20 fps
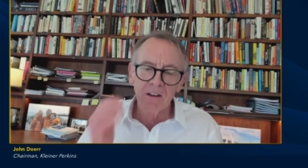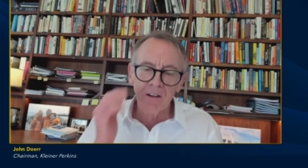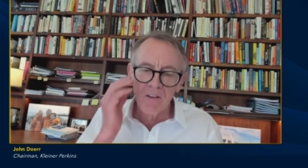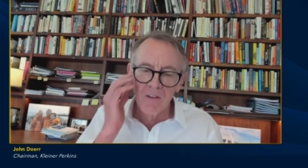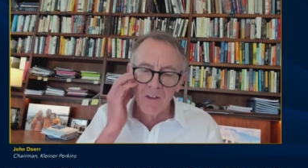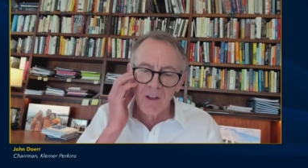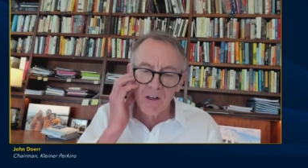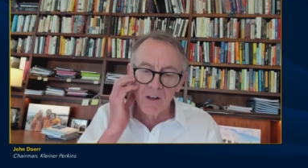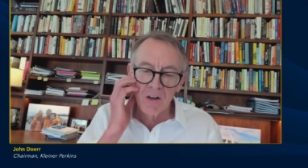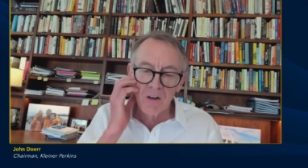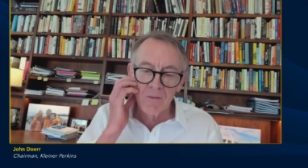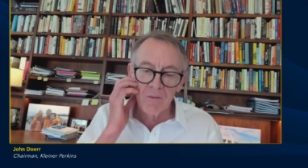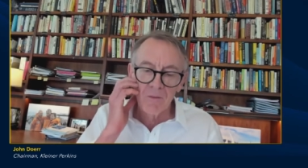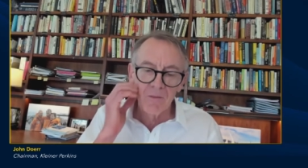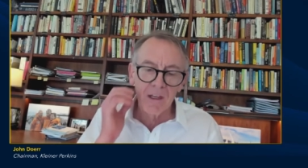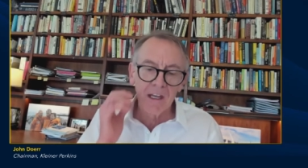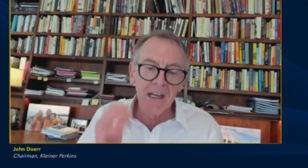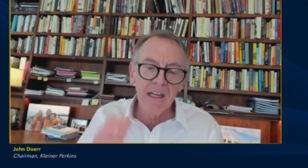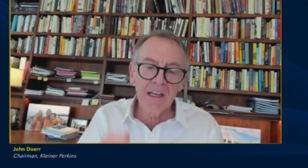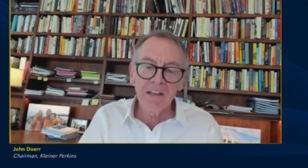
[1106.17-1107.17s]
their
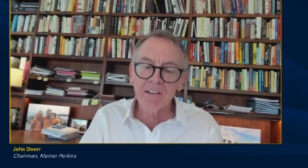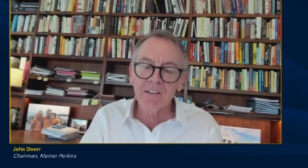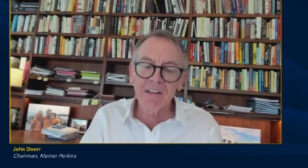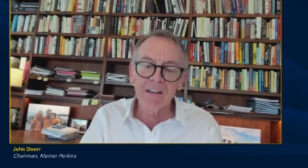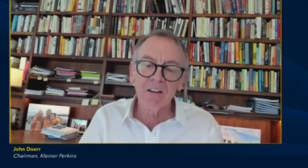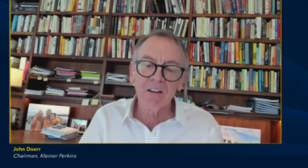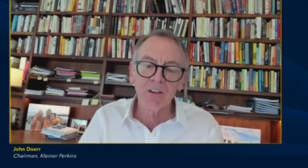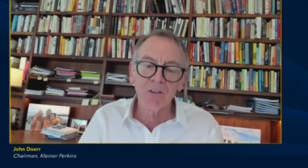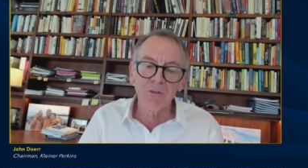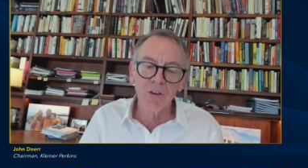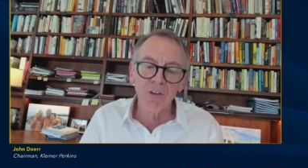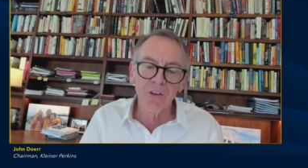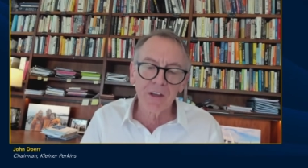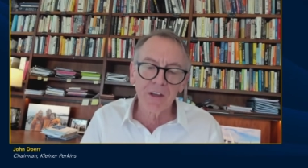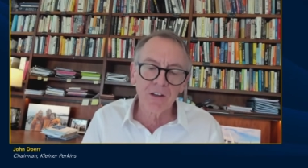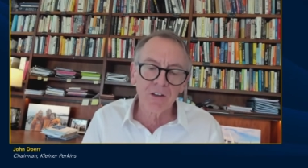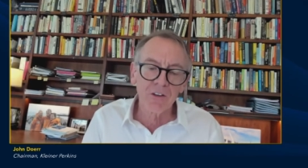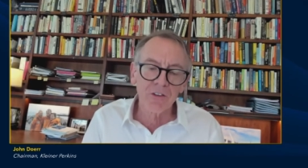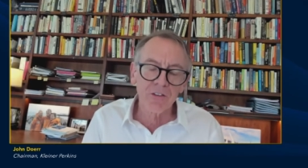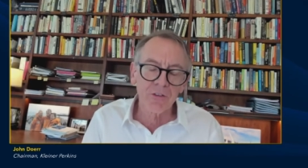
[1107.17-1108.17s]
18th for the
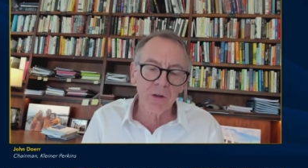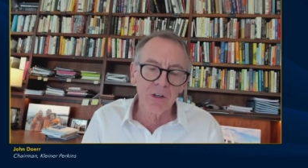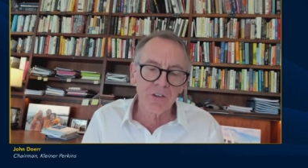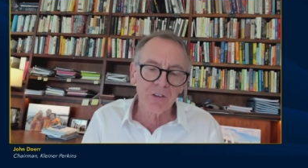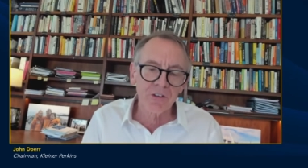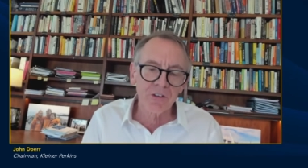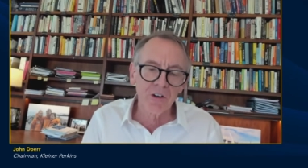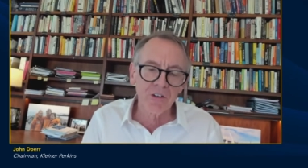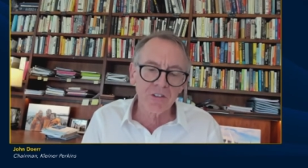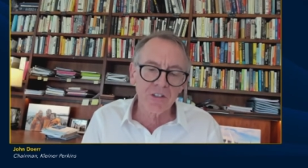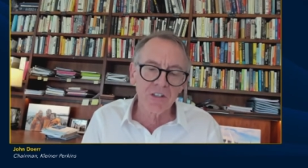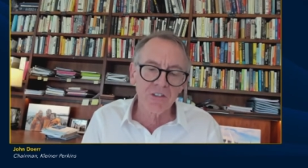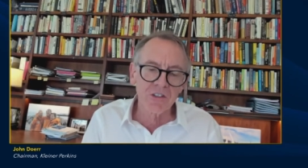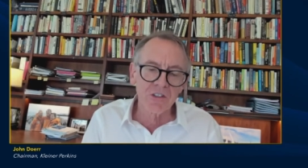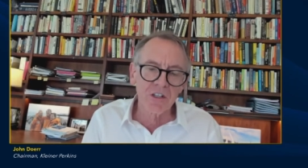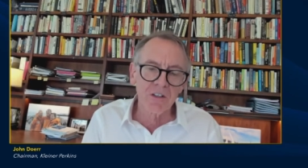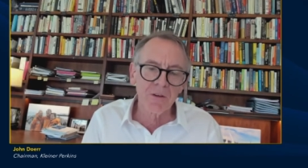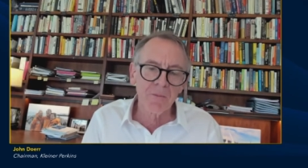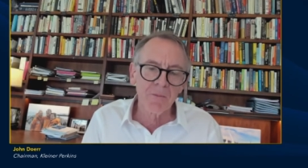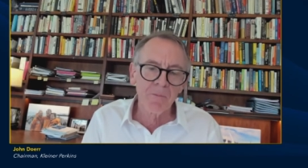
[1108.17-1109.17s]
industry search
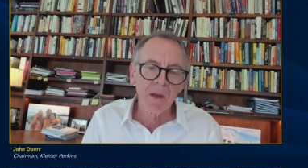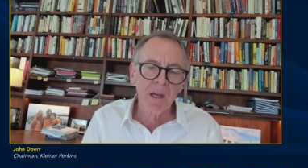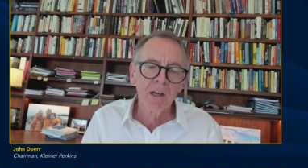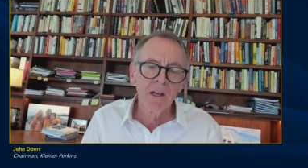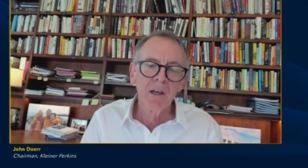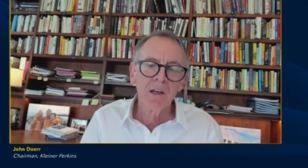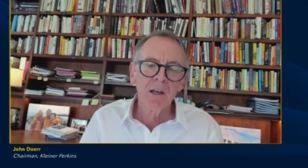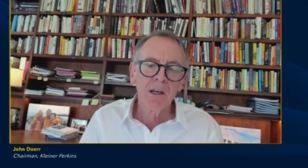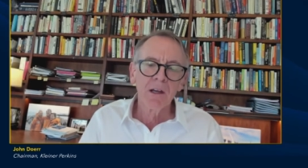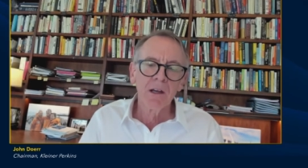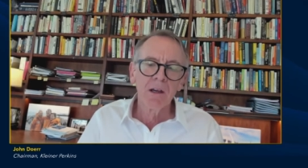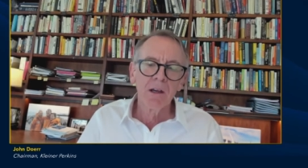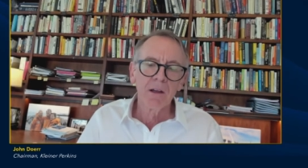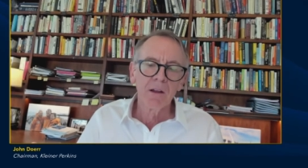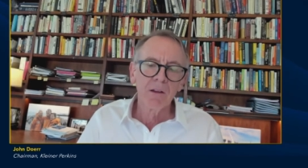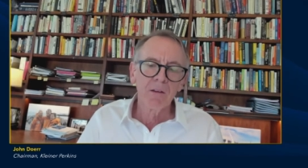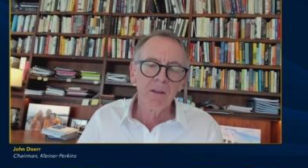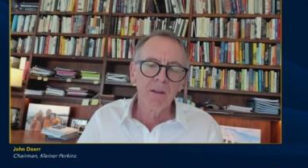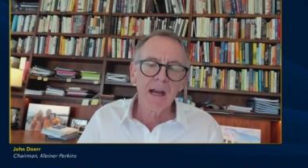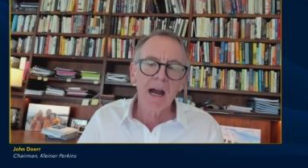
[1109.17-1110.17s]
engine,
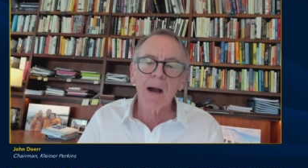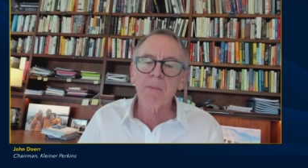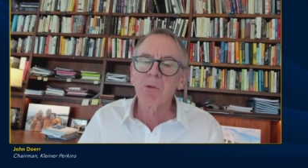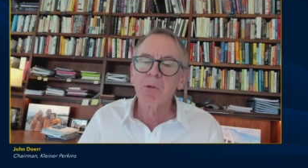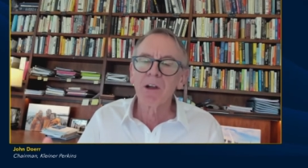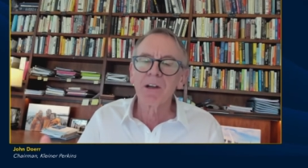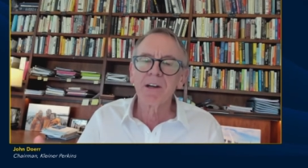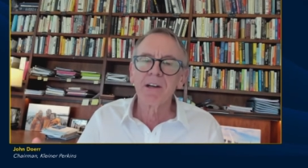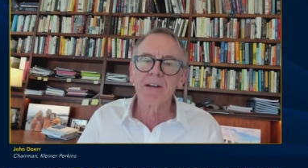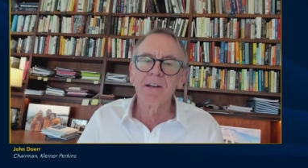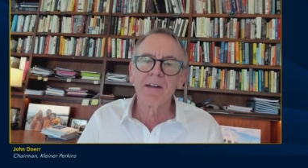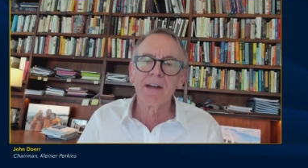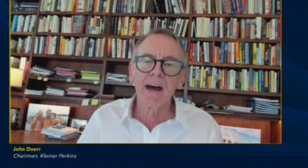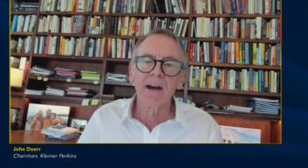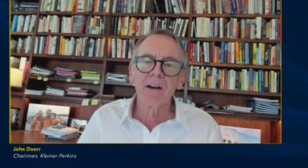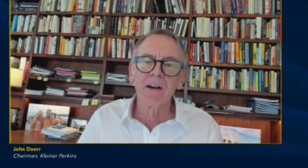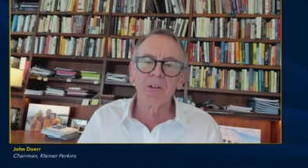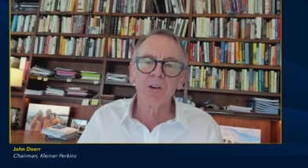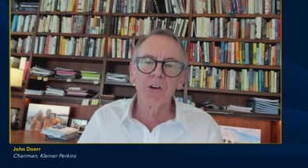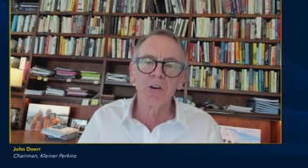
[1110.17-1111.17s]
they operated it
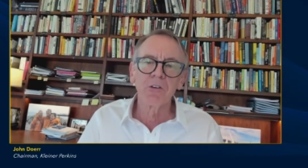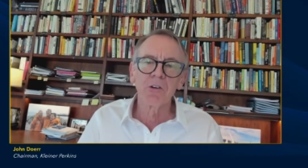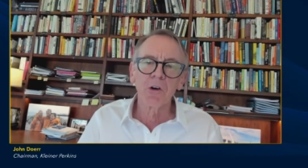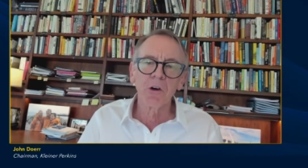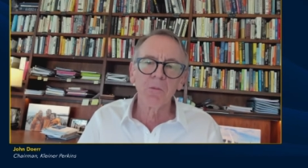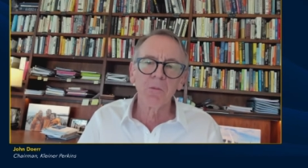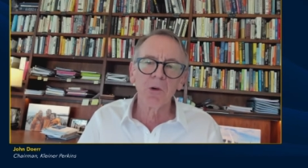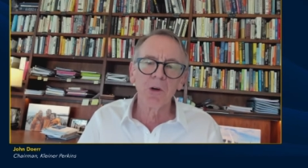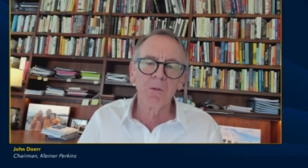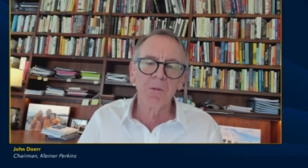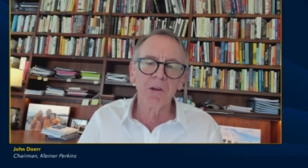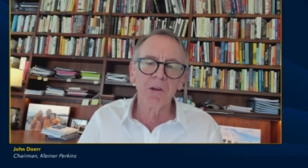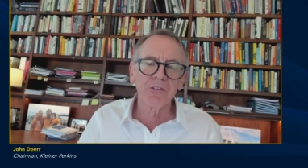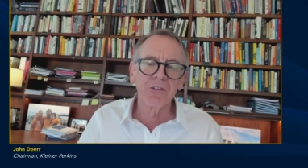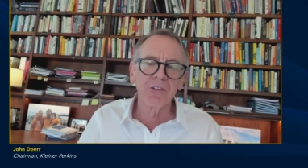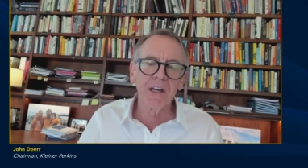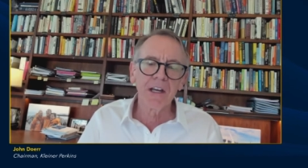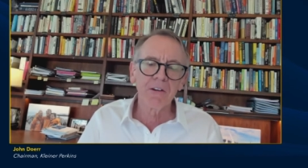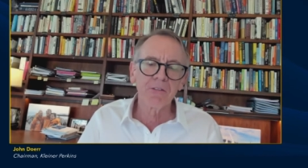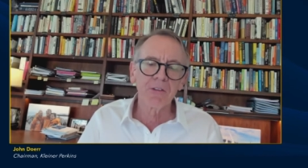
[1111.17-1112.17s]
out of their dorm room at
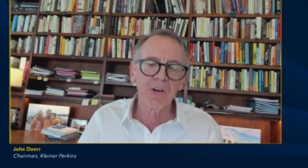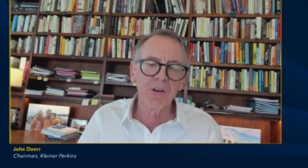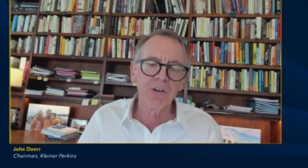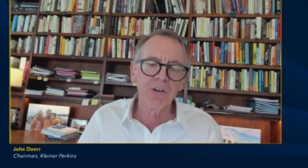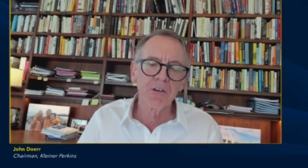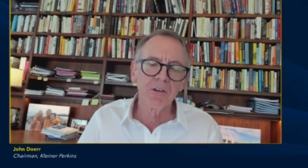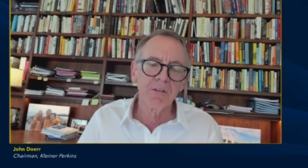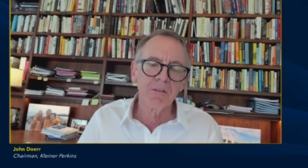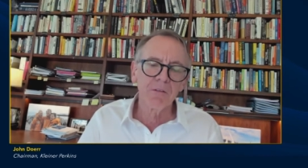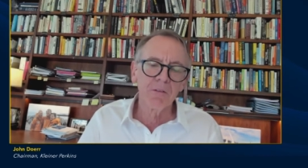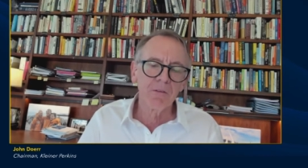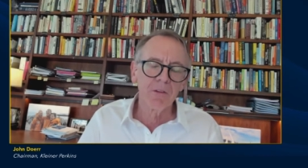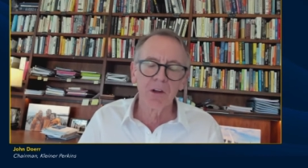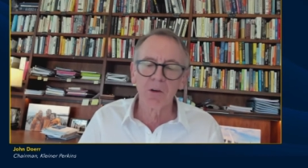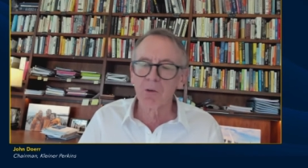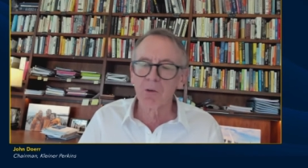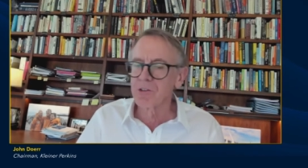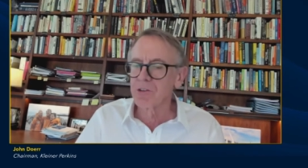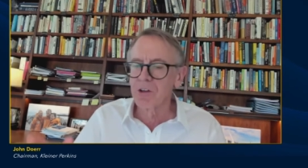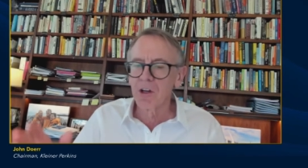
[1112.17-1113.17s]
Stanford. There
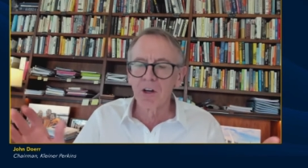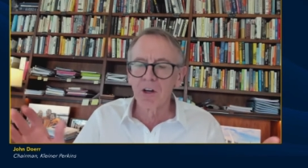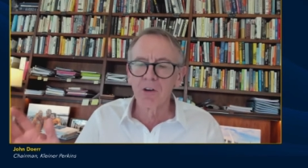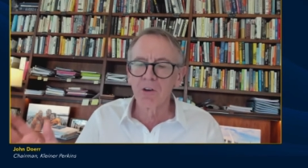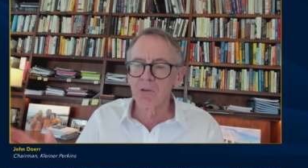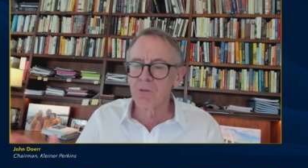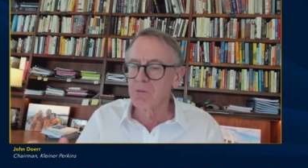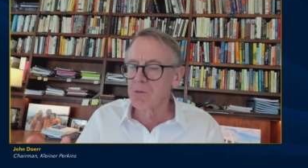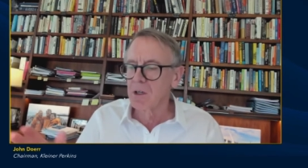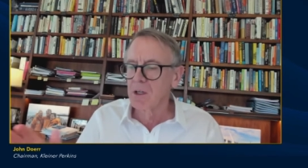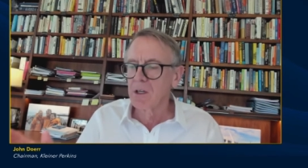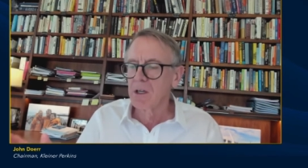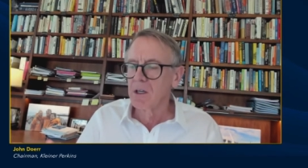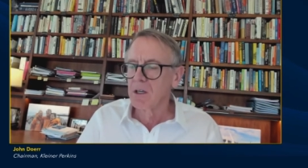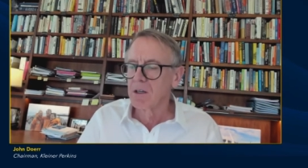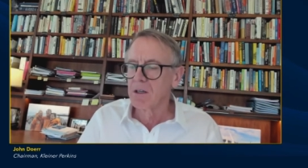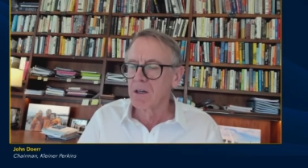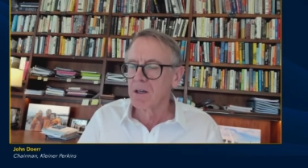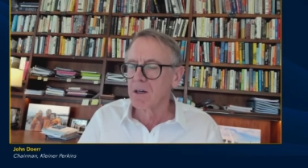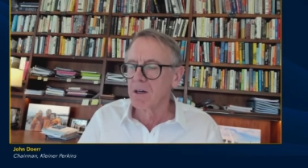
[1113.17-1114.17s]
was no
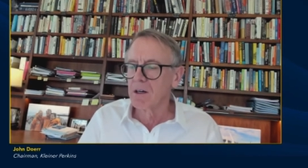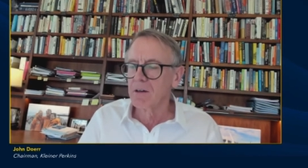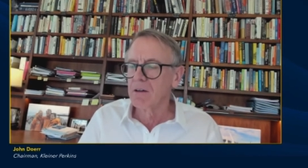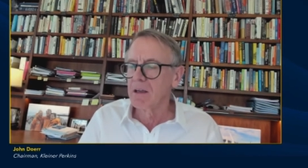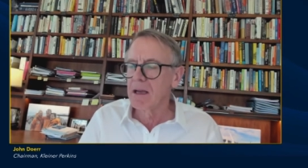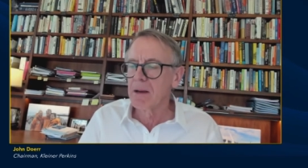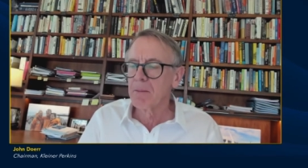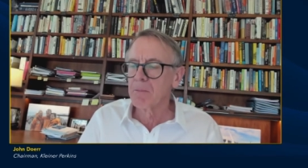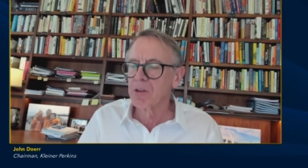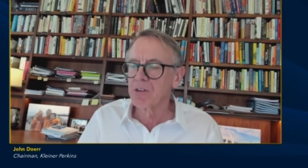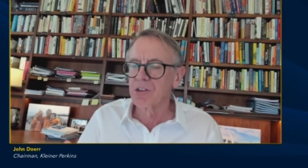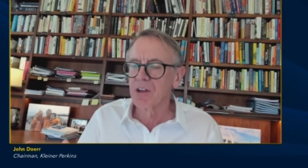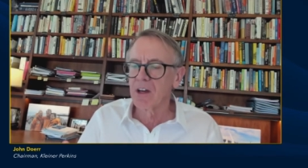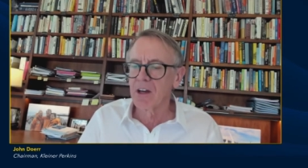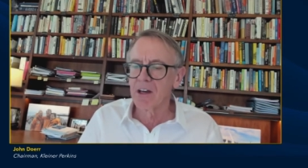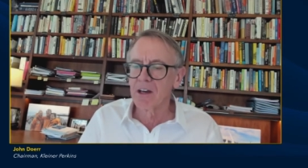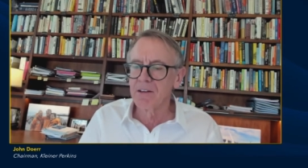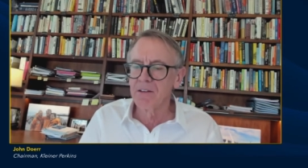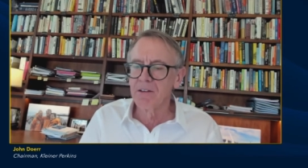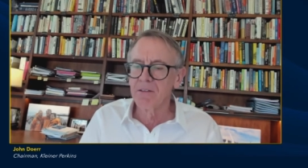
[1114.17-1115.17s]

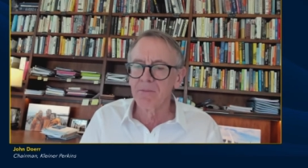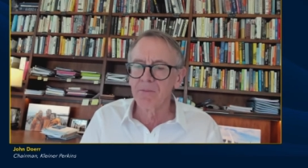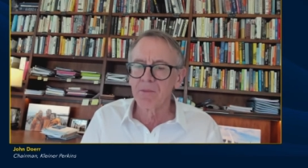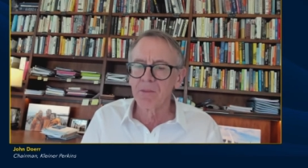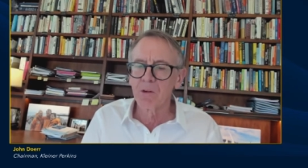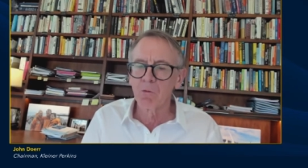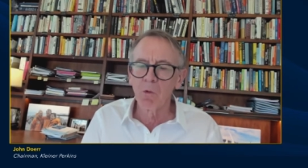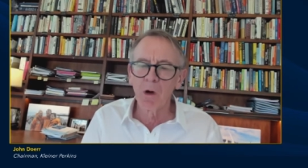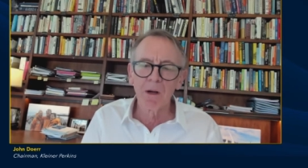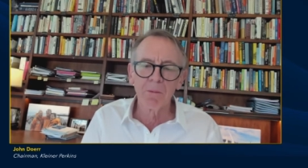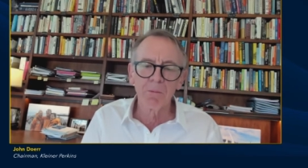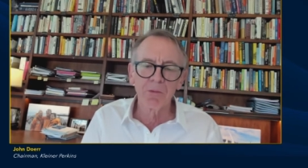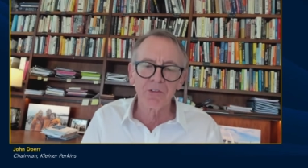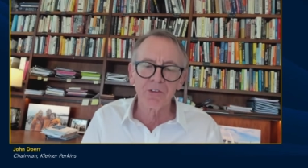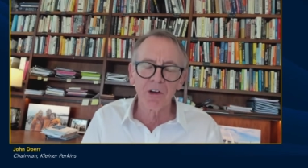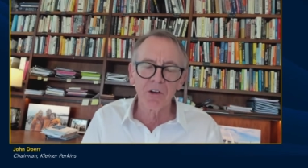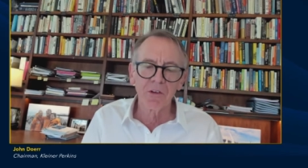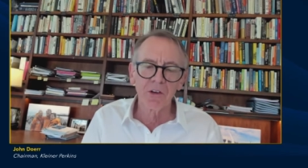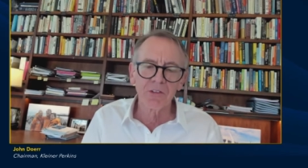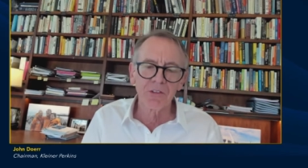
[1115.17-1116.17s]
Amazon Web
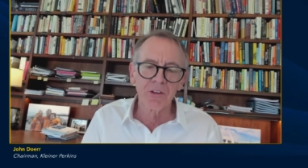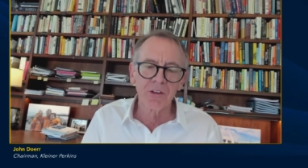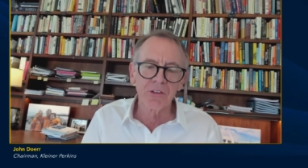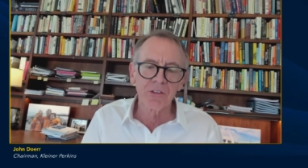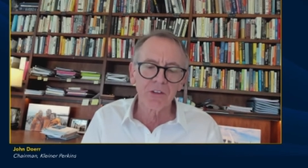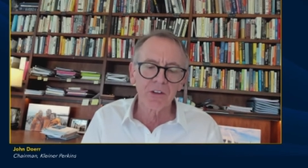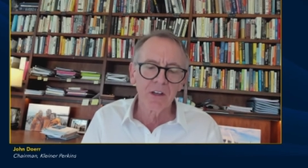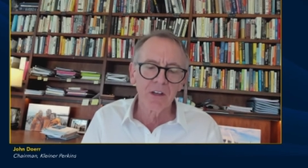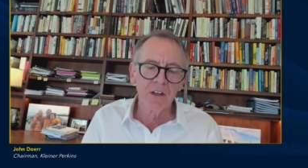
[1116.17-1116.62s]
Services,